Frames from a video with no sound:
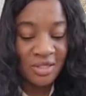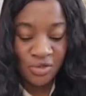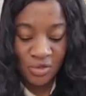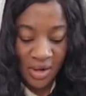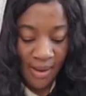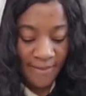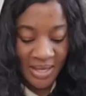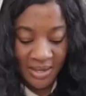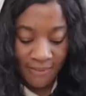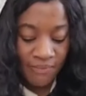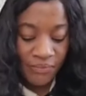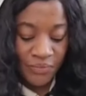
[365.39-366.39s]
It should not be
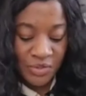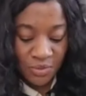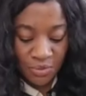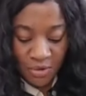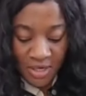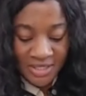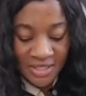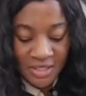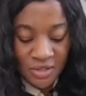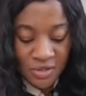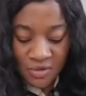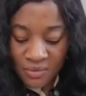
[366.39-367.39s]
surprising
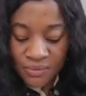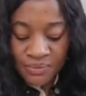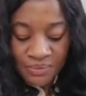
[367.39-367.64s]
to you.